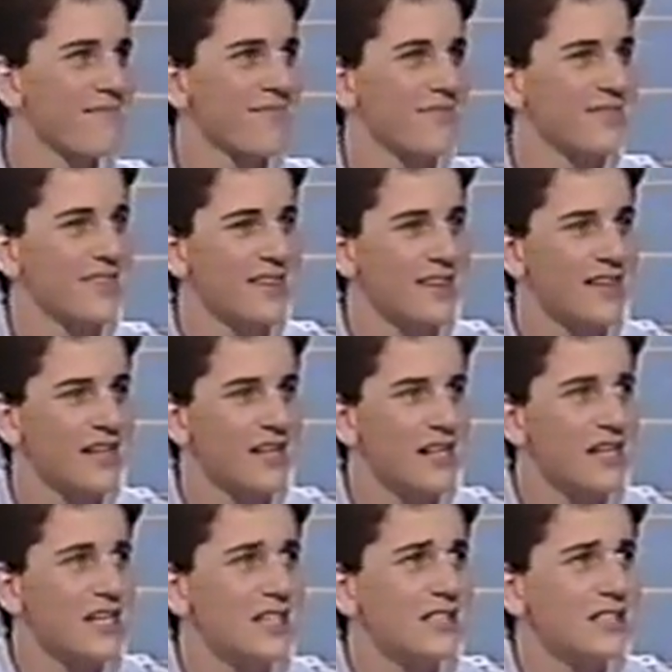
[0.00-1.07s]
R or
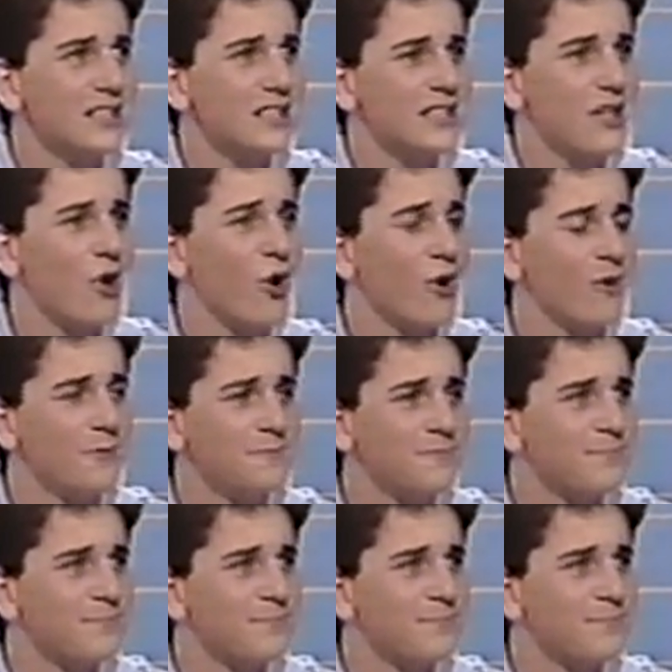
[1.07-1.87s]
an A? R.